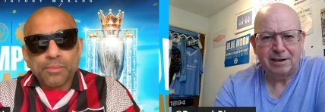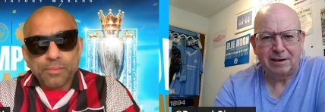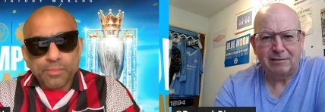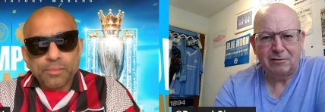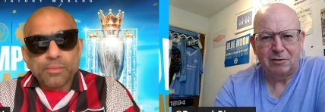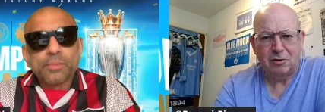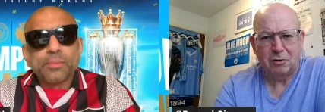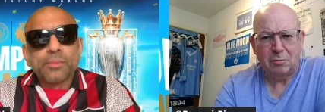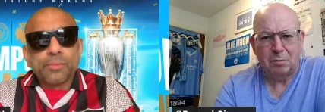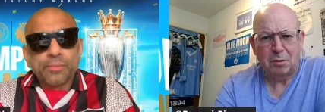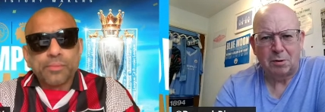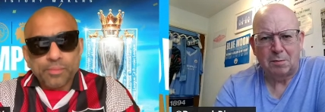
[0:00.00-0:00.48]
Speaker 1: have
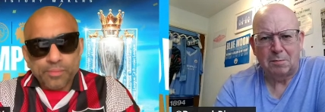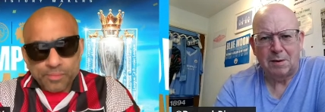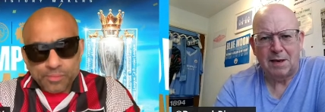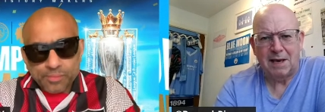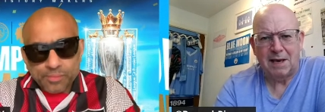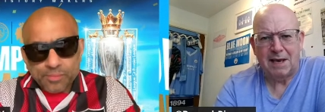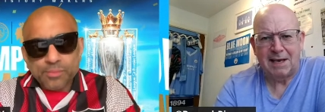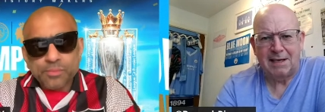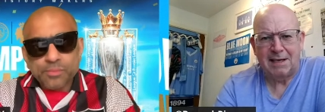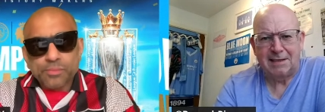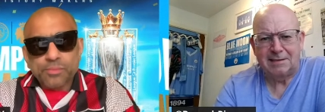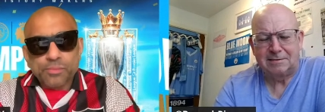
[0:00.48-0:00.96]
a couple of
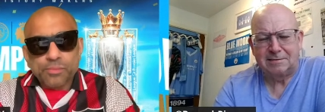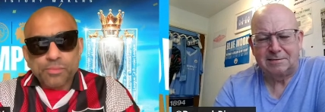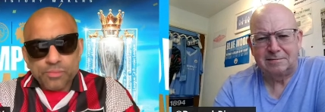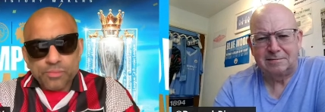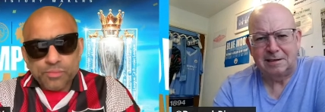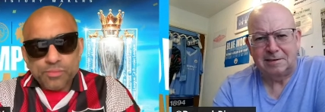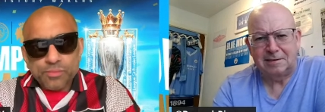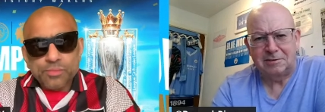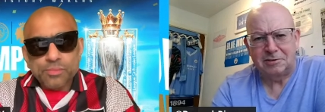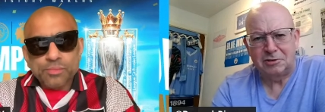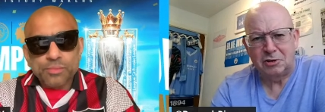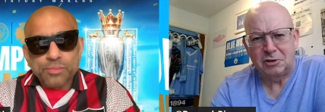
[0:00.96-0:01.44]
beers and
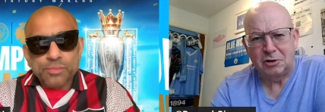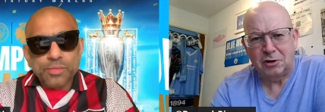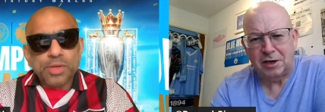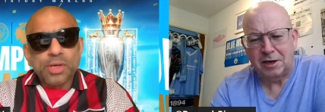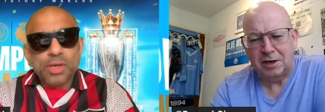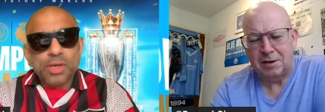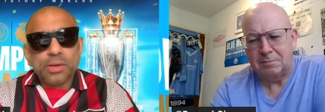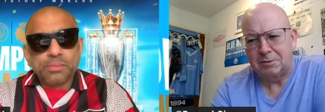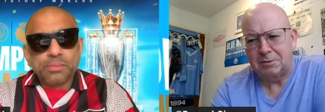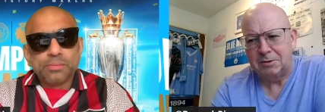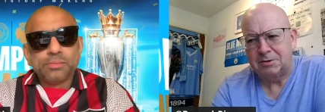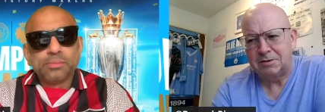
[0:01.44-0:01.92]
enjoy
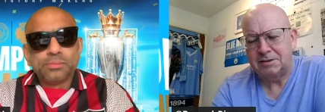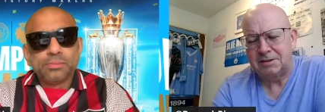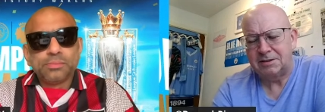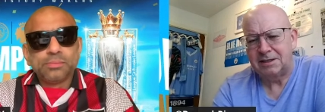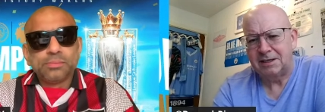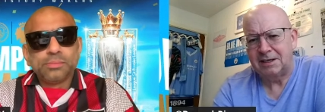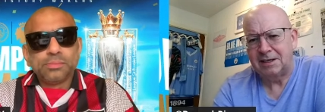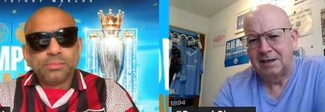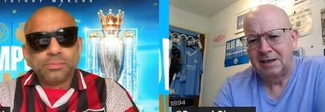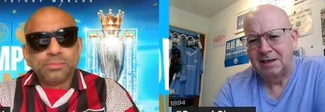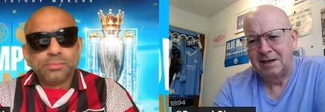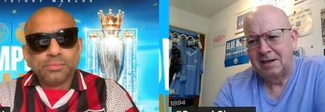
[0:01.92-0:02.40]
it. But
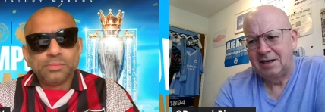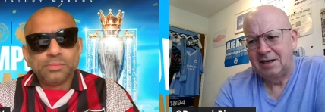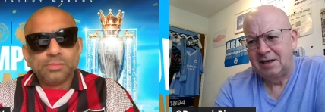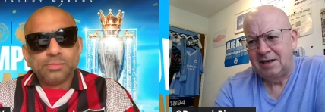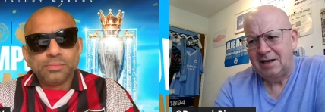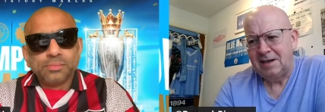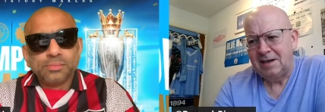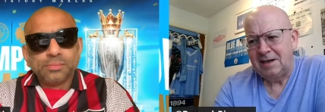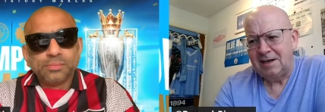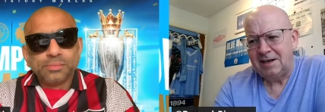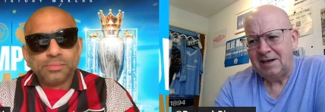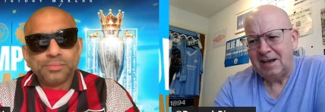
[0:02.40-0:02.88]

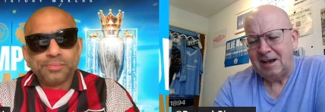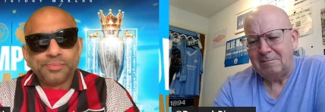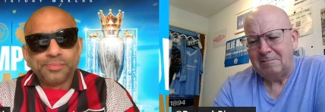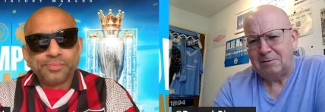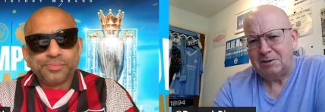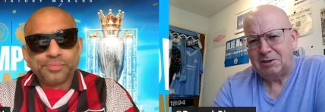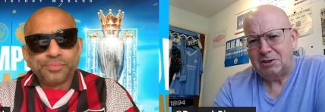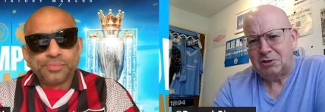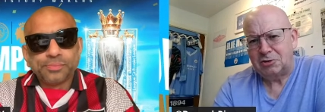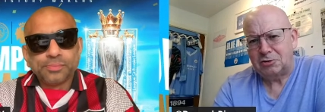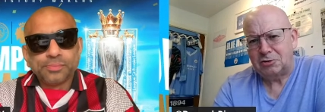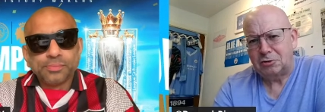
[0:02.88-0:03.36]
yeah, I've
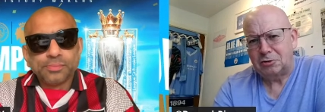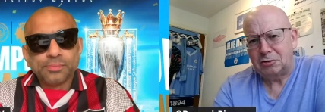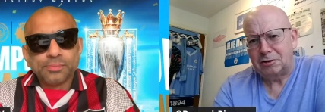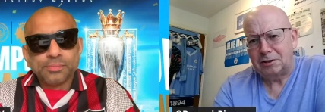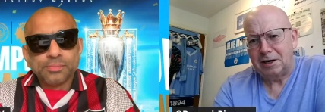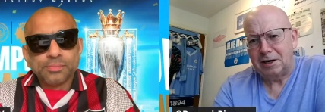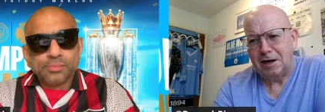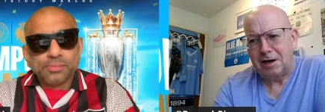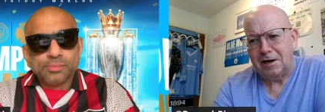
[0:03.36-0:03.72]
been struggling a